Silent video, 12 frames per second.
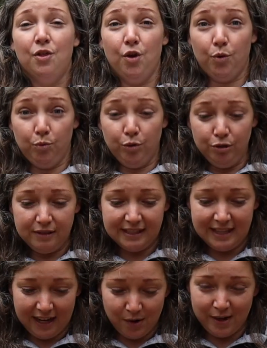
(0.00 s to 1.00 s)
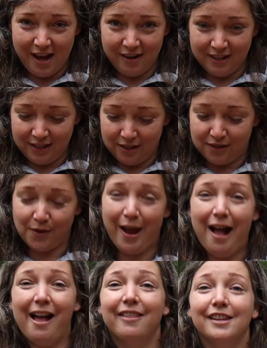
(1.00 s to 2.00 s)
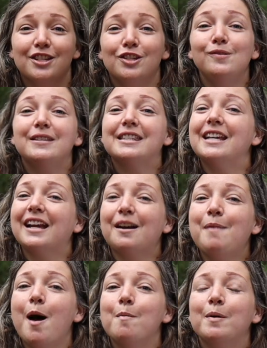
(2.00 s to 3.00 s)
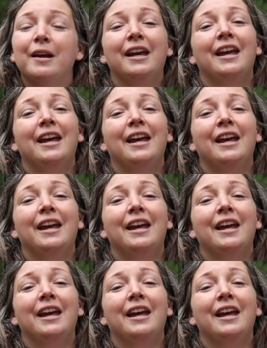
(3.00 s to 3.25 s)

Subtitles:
The roots that go down into the soil and the shoots that come up.